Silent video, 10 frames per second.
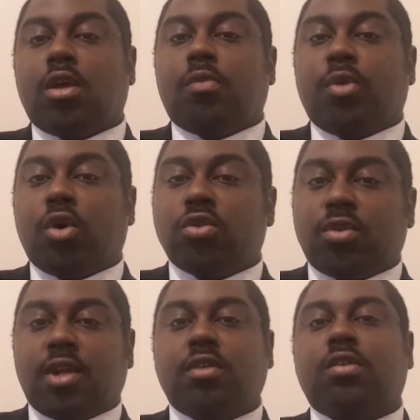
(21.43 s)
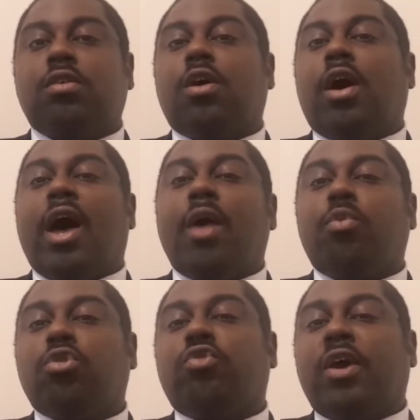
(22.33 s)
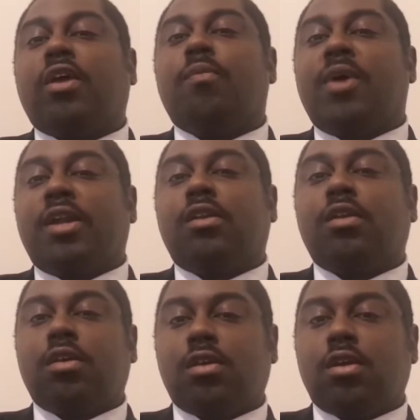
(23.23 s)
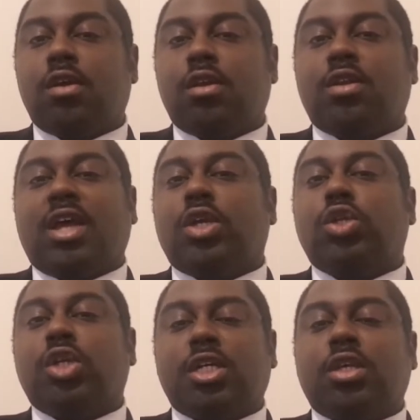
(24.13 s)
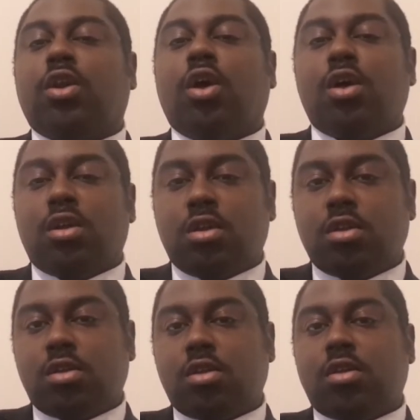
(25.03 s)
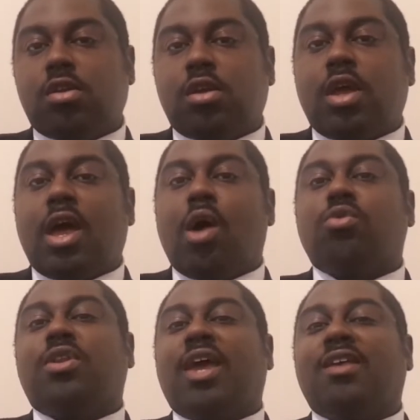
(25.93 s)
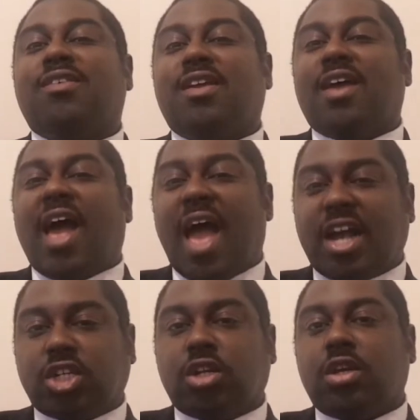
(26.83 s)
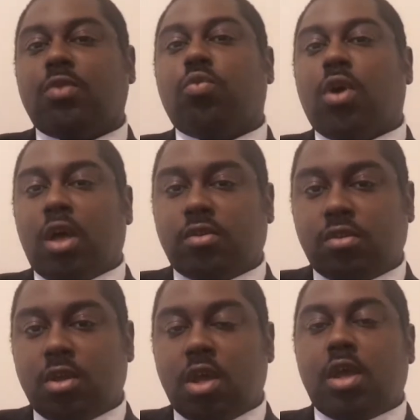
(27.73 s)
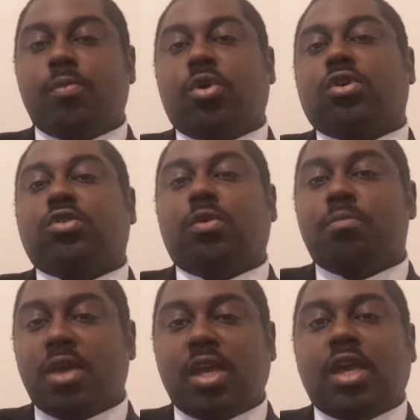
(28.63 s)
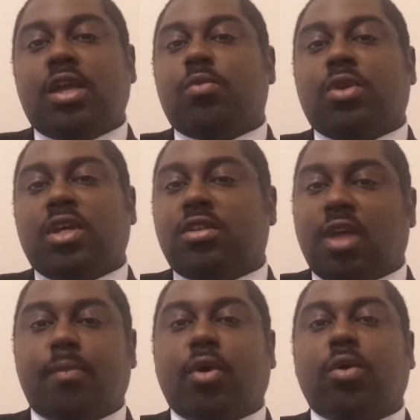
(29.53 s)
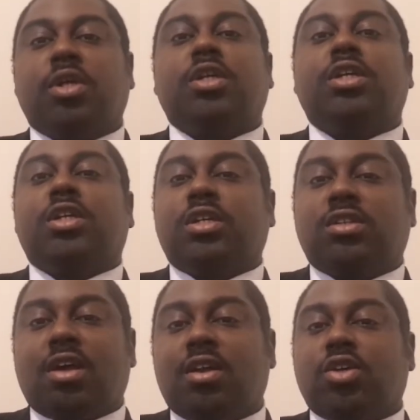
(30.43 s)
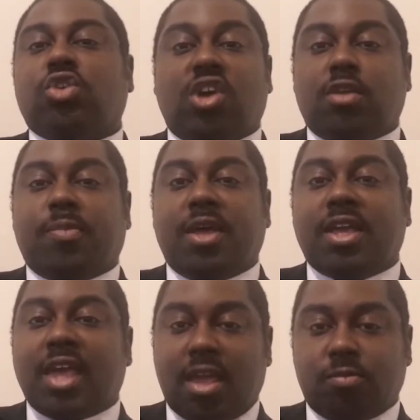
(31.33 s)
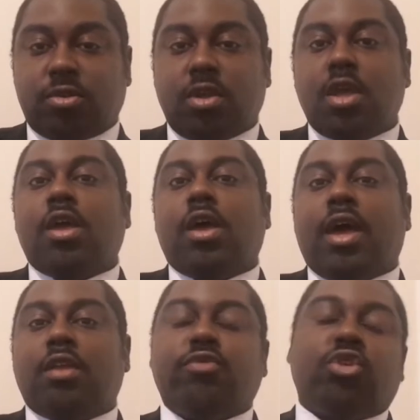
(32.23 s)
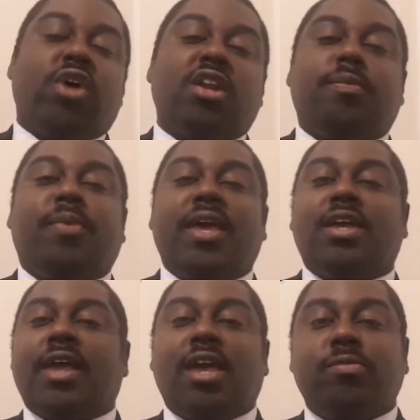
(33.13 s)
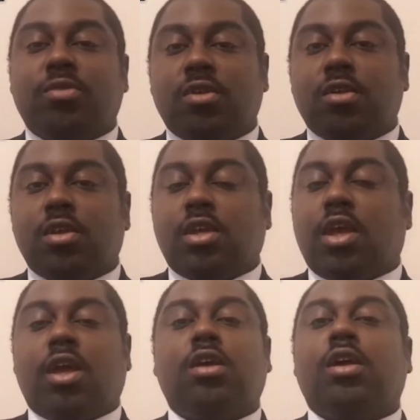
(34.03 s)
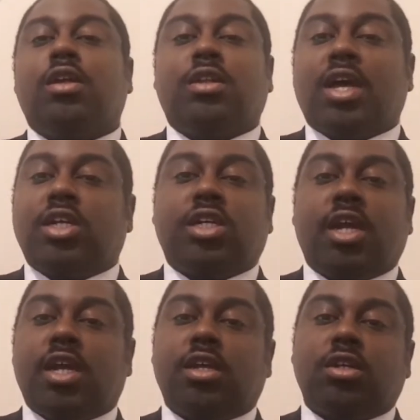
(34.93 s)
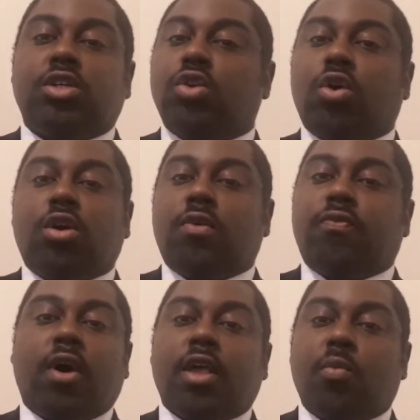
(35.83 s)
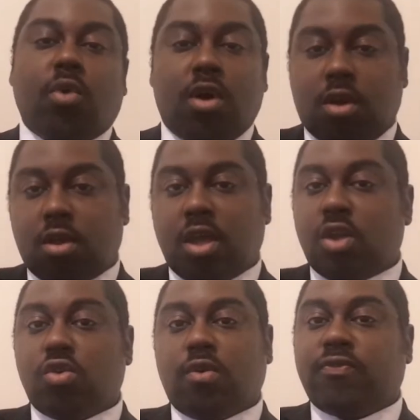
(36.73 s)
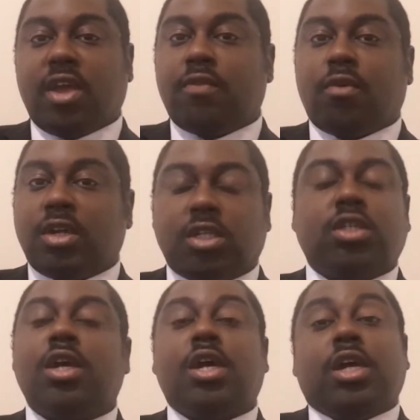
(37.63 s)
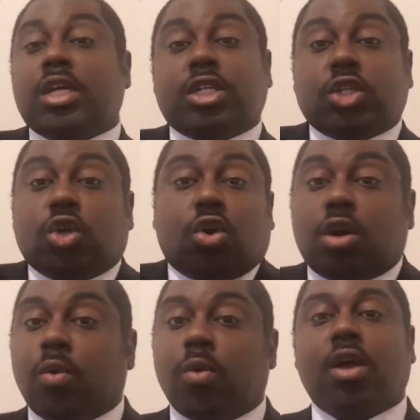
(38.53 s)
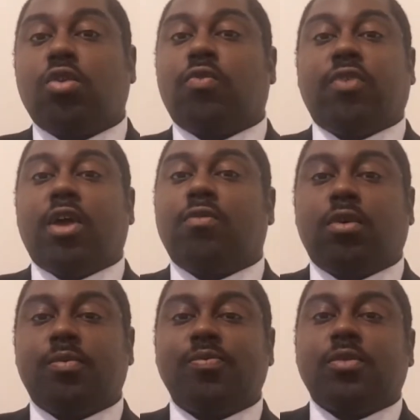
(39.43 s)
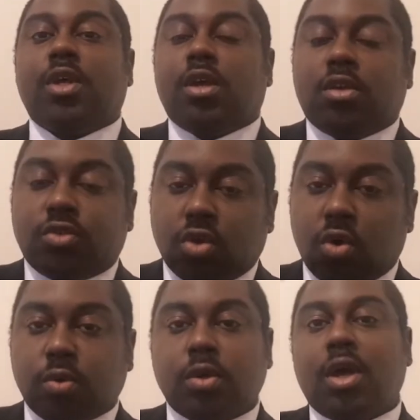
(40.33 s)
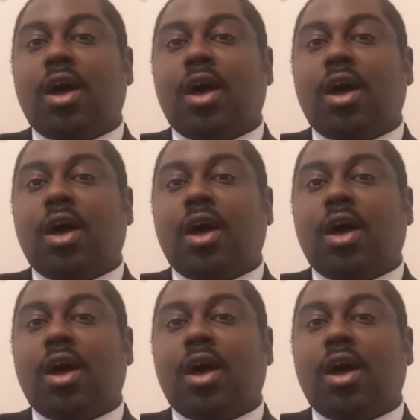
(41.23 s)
because of this, I would recommend that you just learn how dating actually works. Because to me, with this type of question, it just sounds like you're trying to play games. And if you're trying to play games, yeah, that shit is not going to fucking work in your favor. It's just not going to work in your favor. So